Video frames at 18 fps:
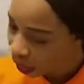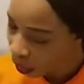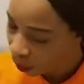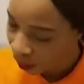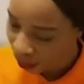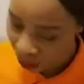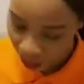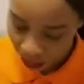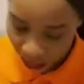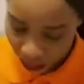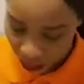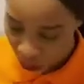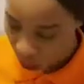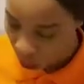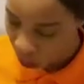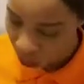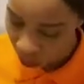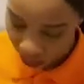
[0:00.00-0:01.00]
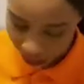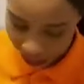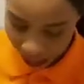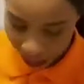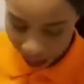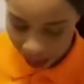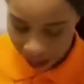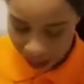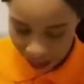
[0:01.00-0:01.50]
All right, so let's go to the
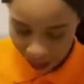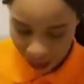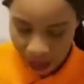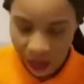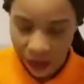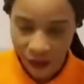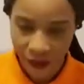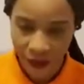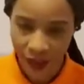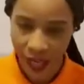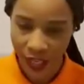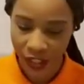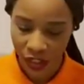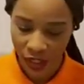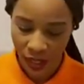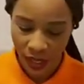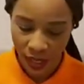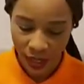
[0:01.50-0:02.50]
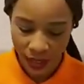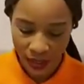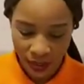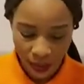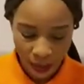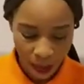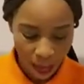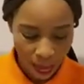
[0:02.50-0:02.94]
next flashcard.